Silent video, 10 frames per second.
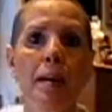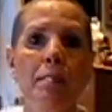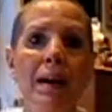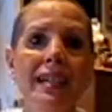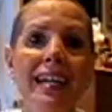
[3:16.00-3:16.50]

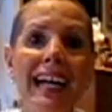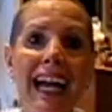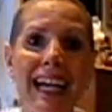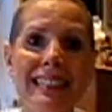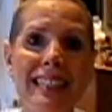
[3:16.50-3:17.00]
Buy a
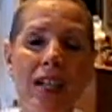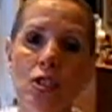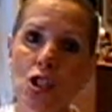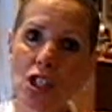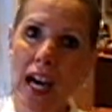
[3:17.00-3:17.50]

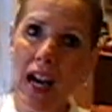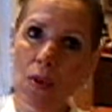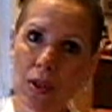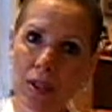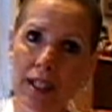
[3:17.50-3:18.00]
handheld
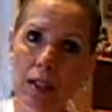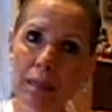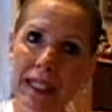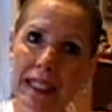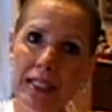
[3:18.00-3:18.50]
shower. It'll
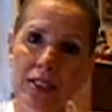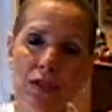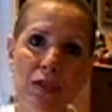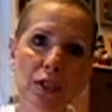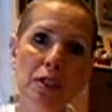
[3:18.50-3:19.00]
be easier
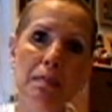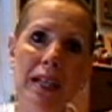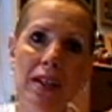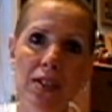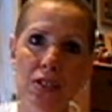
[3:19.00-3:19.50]
for you to
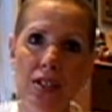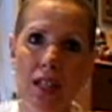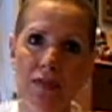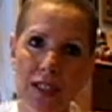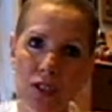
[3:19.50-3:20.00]
bathe
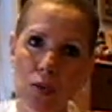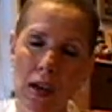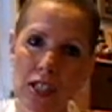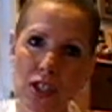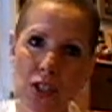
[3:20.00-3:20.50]
yourself and to
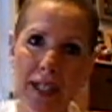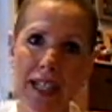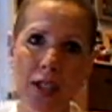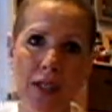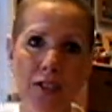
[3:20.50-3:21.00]
wash your
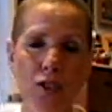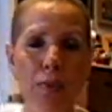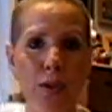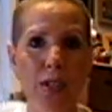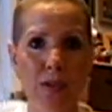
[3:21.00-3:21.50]
hair as you
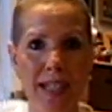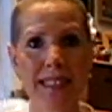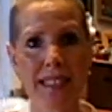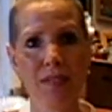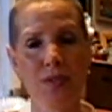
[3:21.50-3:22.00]

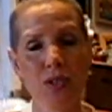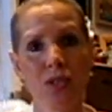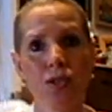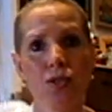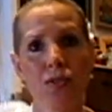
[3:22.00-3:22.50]
progress after
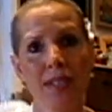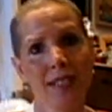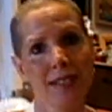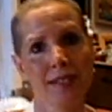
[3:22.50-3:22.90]
surgery.